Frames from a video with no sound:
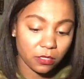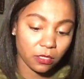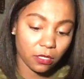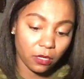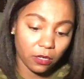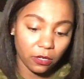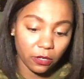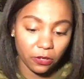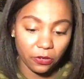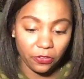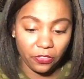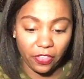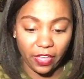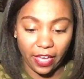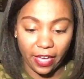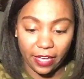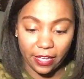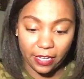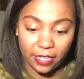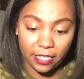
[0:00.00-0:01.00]
So
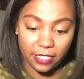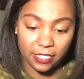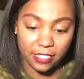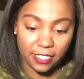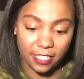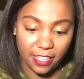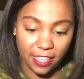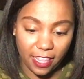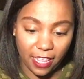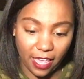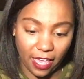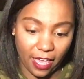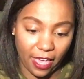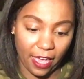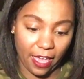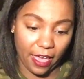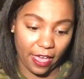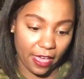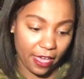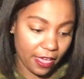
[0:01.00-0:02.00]
that is
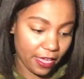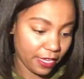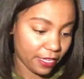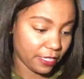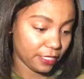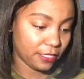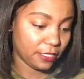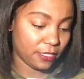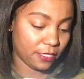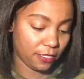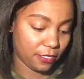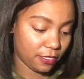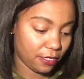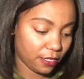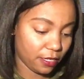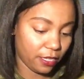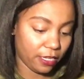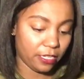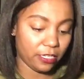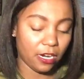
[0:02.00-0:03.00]
that.
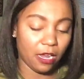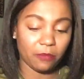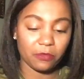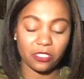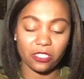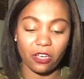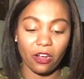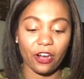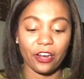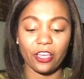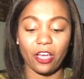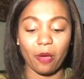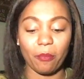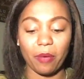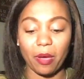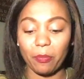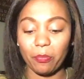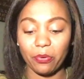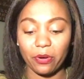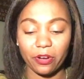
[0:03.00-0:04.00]
And I'm sorry, y'all,
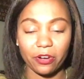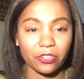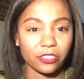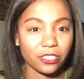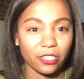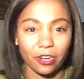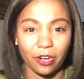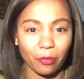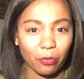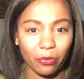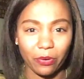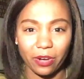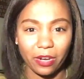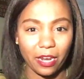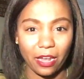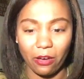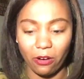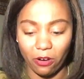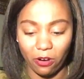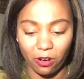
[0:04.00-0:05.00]
my printer started
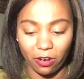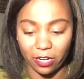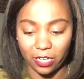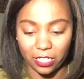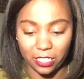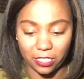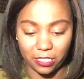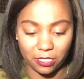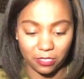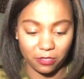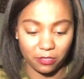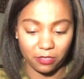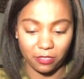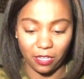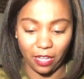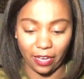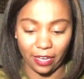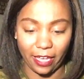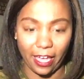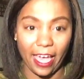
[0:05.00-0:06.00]
printing out all these
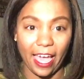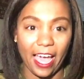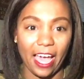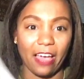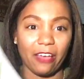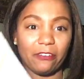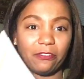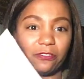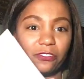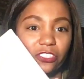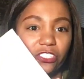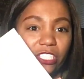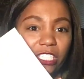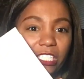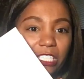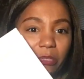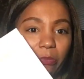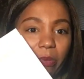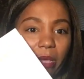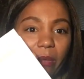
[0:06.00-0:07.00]
like half
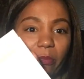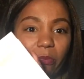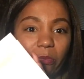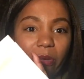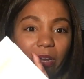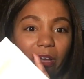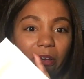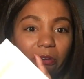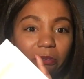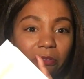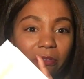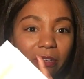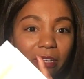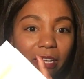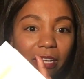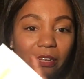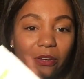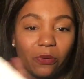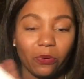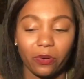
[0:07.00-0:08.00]
sheets of paper without
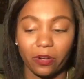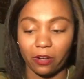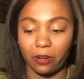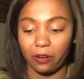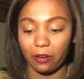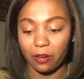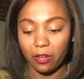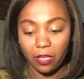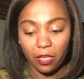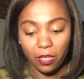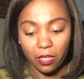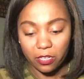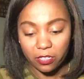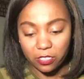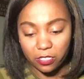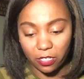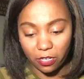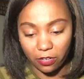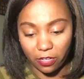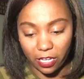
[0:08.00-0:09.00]
nothing on there,
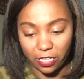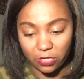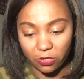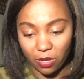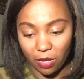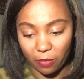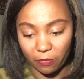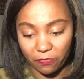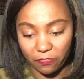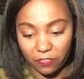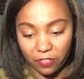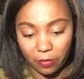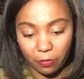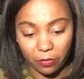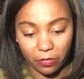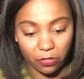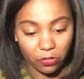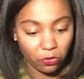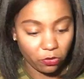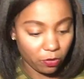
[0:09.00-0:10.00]
so that's why I'm
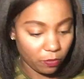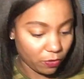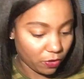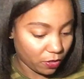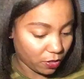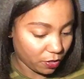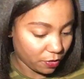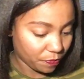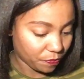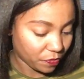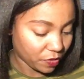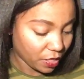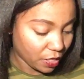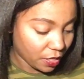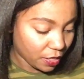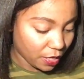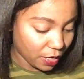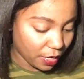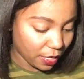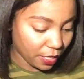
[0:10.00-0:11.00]
flipping through them all.
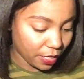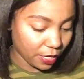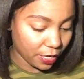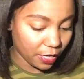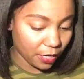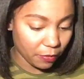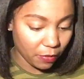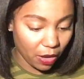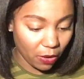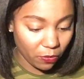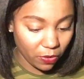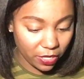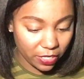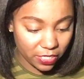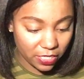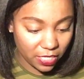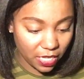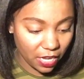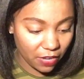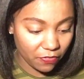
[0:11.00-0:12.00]
I want to
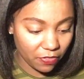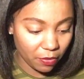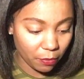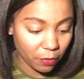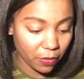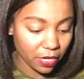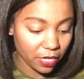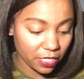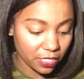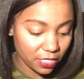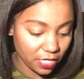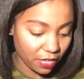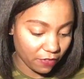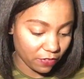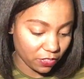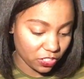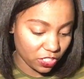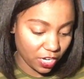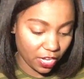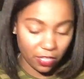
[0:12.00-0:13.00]
save the money
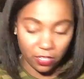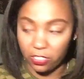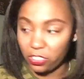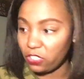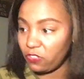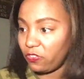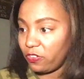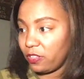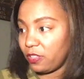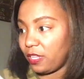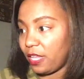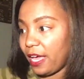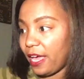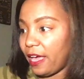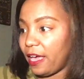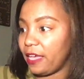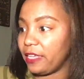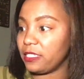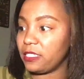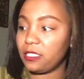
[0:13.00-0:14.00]
saving challenge for
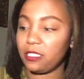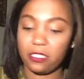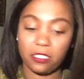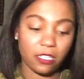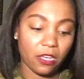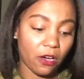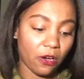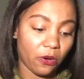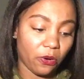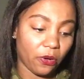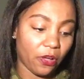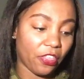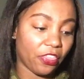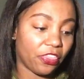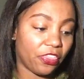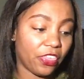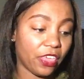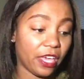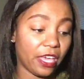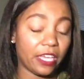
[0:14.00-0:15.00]
last. So
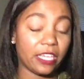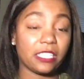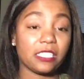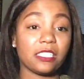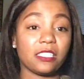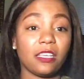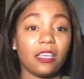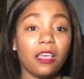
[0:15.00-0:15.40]
this